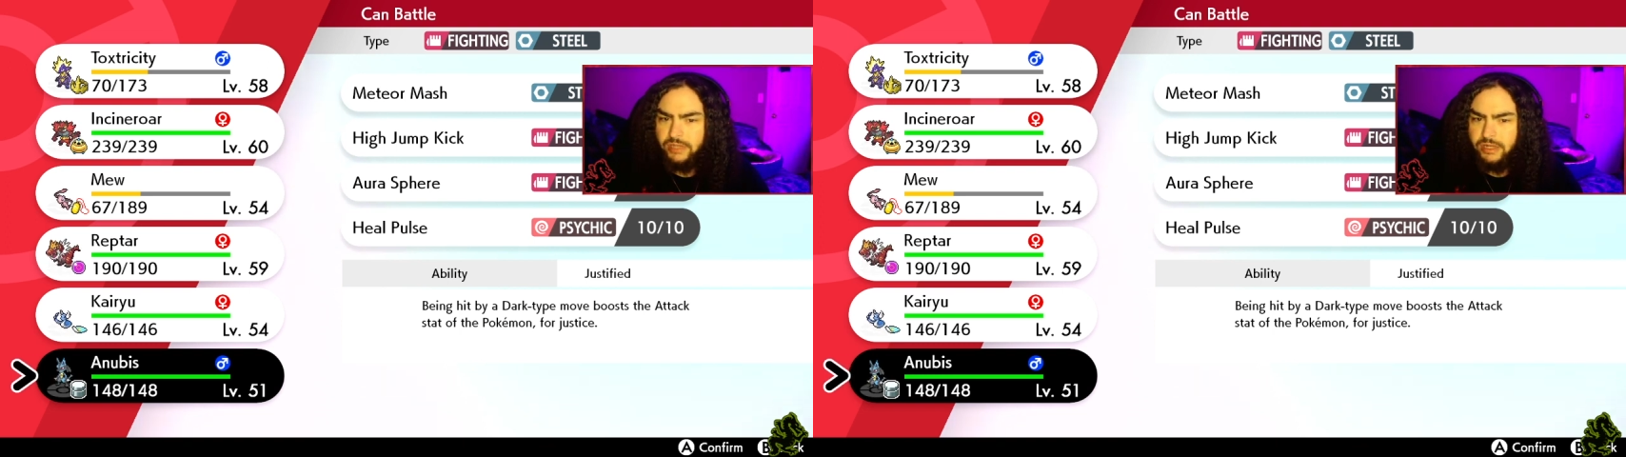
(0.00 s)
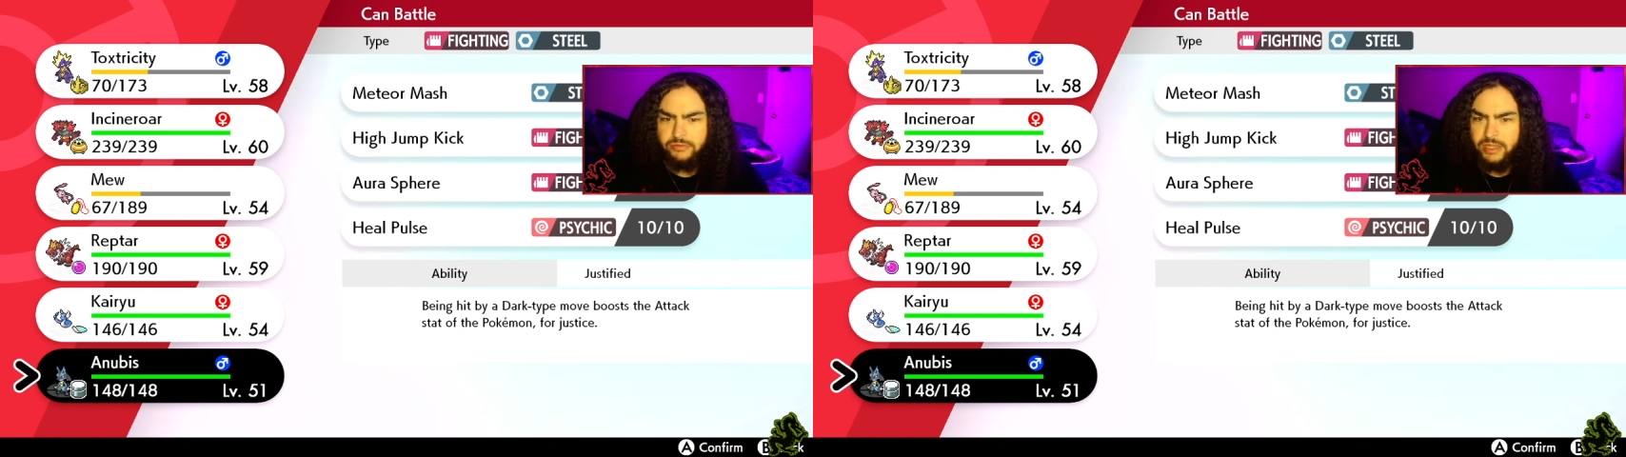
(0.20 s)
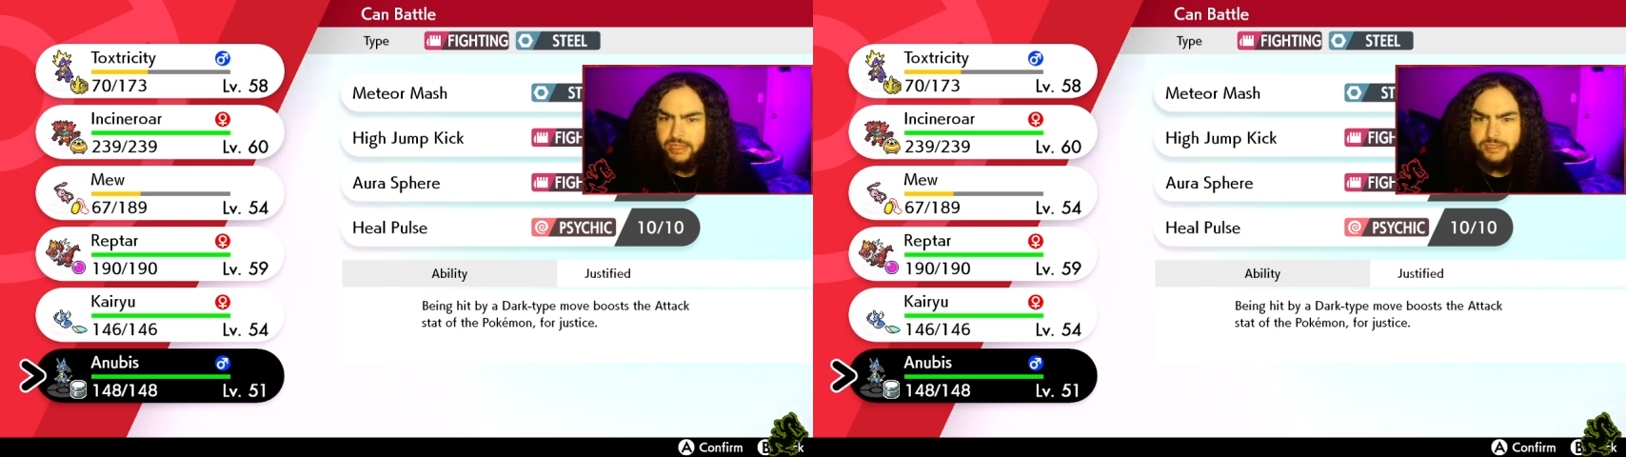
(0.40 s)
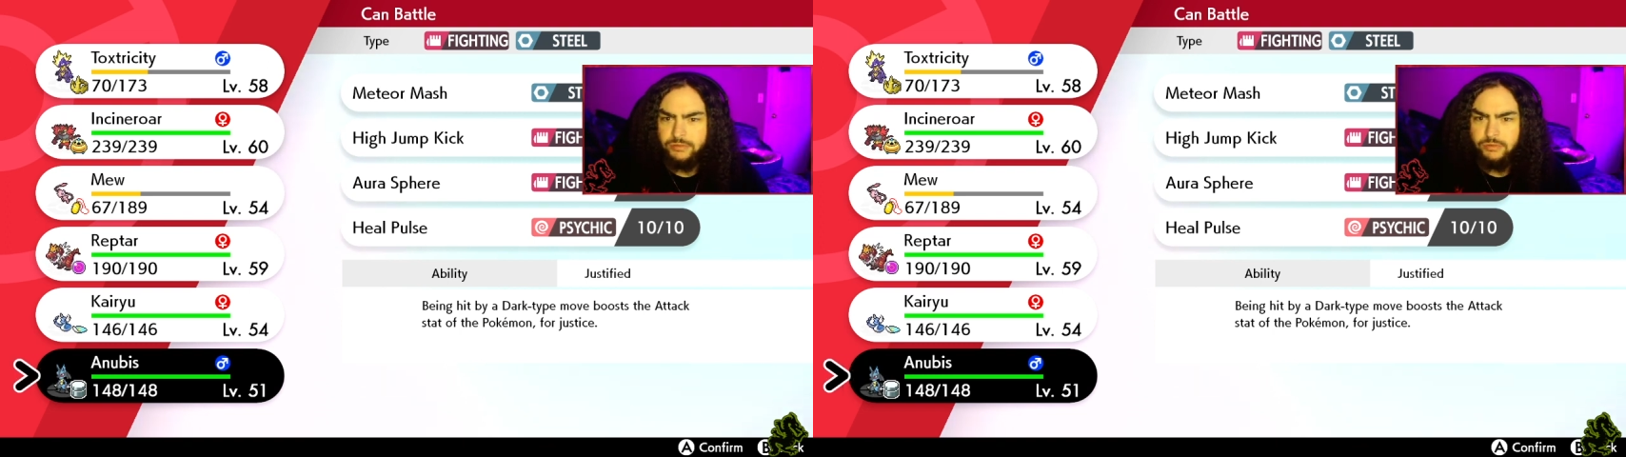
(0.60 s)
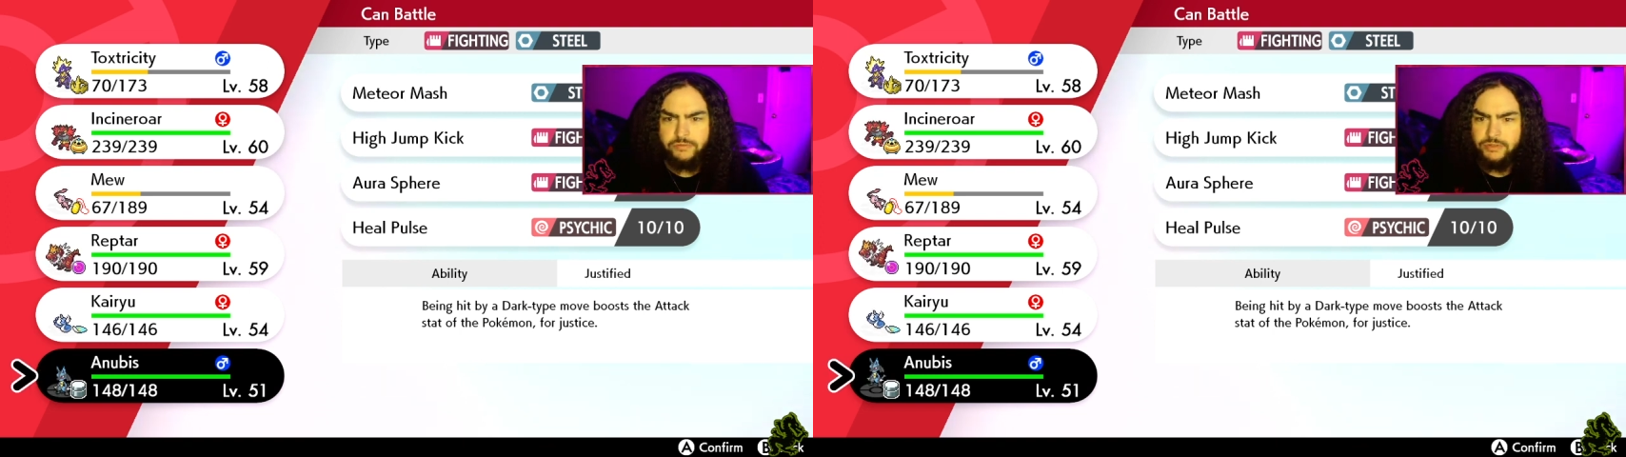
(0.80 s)
I don't like his
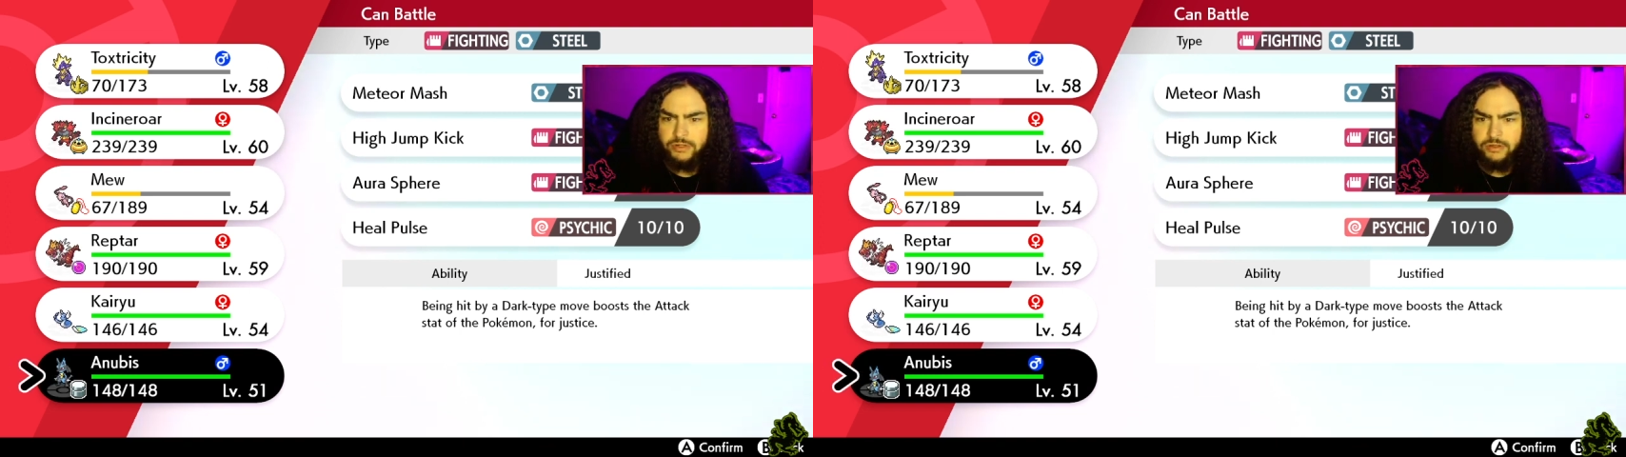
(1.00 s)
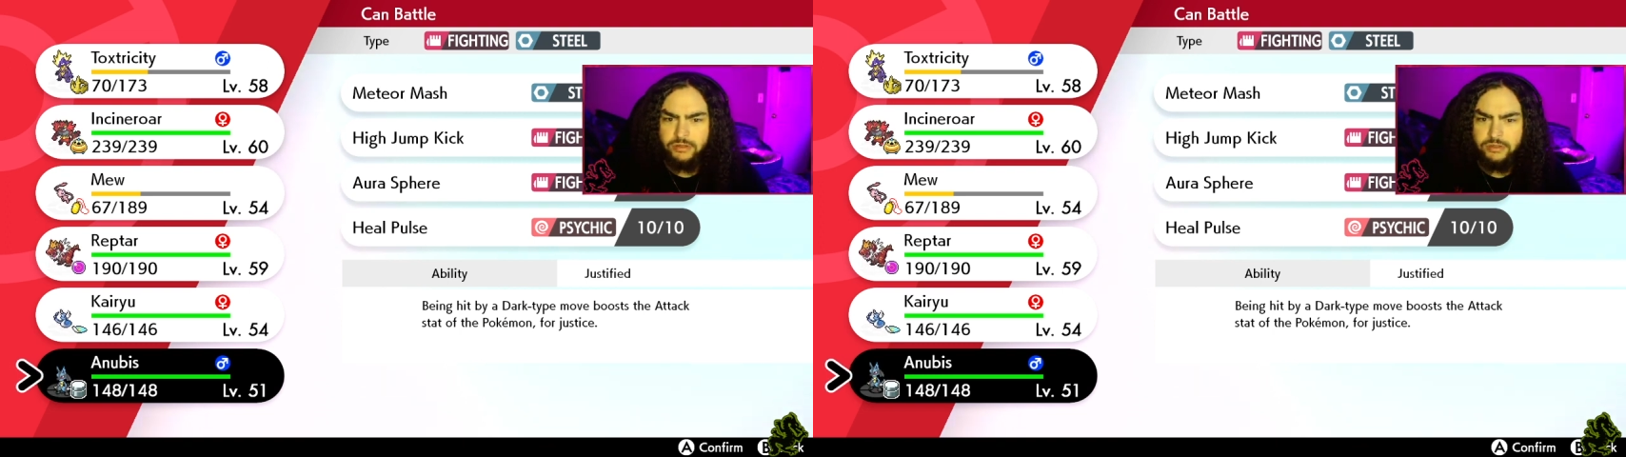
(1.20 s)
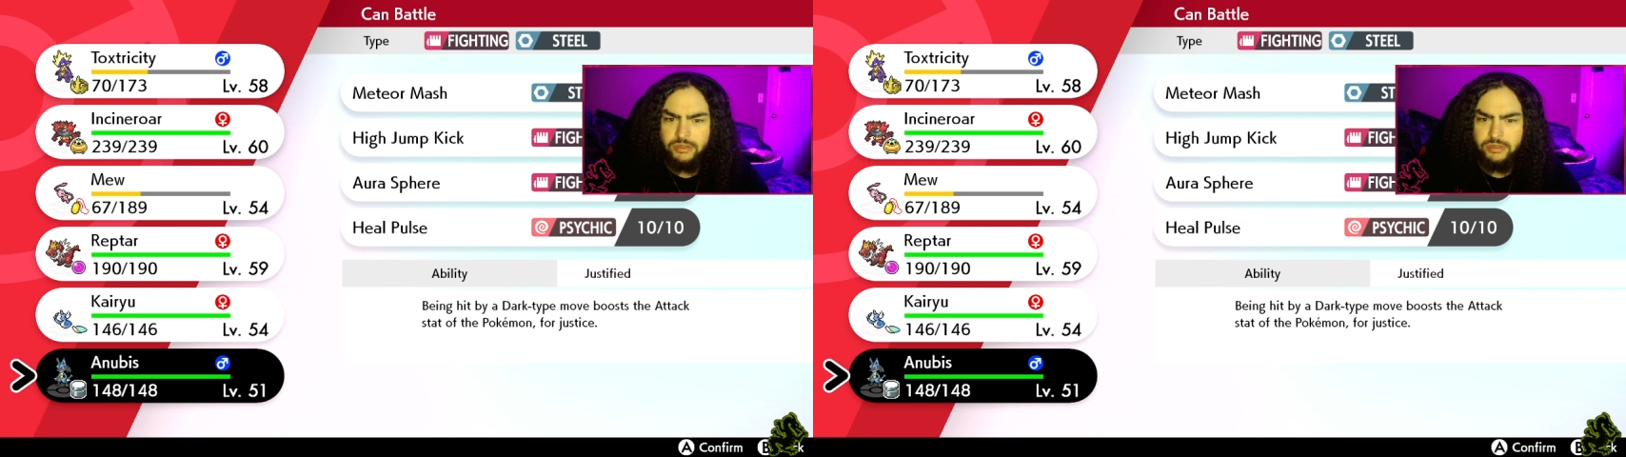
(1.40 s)
moves at all